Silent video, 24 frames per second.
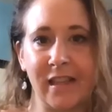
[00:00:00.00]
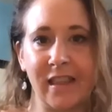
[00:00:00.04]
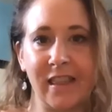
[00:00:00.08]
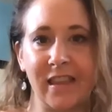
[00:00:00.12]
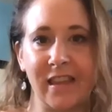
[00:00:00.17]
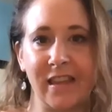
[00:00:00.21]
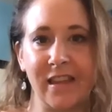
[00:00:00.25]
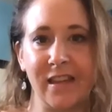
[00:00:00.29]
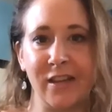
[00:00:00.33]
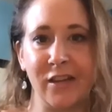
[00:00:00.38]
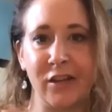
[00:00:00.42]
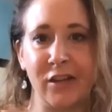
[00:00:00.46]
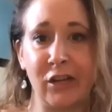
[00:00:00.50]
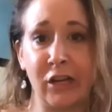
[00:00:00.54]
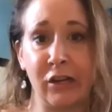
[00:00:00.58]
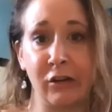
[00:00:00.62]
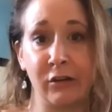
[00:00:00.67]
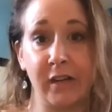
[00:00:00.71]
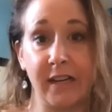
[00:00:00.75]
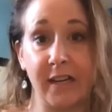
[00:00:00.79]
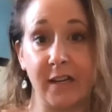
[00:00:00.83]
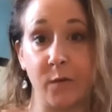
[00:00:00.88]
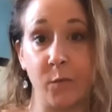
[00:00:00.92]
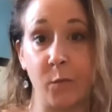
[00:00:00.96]
the
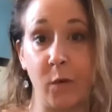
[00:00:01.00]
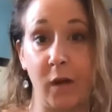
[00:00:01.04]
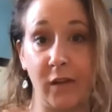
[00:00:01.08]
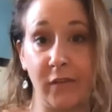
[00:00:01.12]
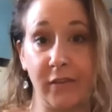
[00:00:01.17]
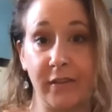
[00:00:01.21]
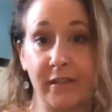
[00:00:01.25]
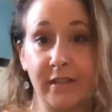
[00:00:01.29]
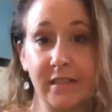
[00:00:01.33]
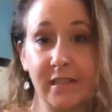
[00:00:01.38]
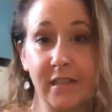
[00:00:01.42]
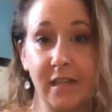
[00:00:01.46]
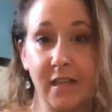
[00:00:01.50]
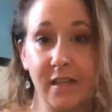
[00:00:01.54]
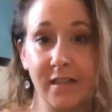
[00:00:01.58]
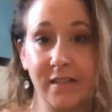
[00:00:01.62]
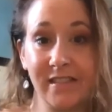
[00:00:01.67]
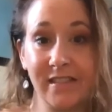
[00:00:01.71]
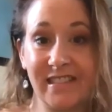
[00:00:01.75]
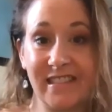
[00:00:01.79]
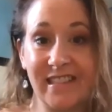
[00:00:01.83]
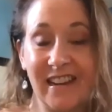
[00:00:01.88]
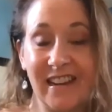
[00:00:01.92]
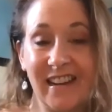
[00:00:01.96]
curated wellness
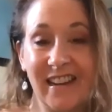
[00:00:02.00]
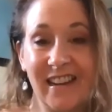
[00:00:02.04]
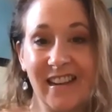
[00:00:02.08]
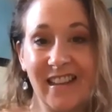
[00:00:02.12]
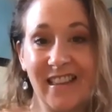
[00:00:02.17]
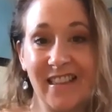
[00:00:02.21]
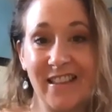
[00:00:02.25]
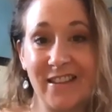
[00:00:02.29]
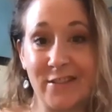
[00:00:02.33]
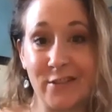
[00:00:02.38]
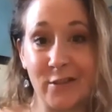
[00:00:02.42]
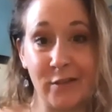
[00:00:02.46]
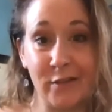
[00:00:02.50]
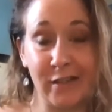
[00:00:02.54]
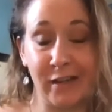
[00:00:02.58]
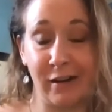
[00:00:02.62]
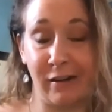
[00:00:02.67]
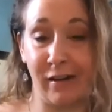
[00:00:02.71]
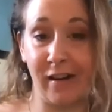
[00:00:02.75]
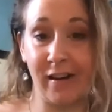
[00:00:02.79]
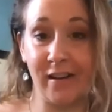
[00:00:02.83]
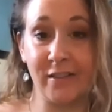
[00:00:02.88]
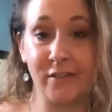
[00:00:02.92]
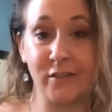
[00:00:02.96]
kits that
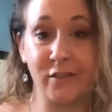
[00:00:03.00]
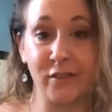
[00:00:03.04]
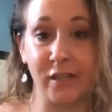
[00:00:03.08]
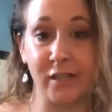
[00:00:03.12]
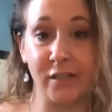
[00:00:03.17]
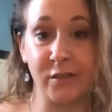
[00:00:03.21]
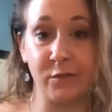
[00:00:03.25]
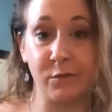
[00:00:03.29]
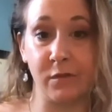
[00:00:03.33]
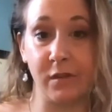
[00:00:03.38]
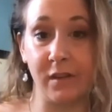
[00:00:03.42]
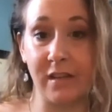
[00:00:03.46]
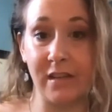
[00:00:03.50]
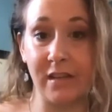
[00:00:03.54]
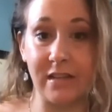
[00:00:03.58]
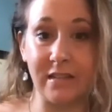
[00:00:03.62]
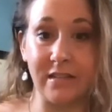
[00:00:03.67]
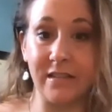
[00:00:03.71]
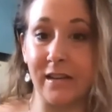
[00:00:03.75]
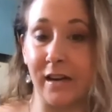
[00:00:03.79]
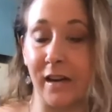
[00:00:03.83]
doTERRA has just released.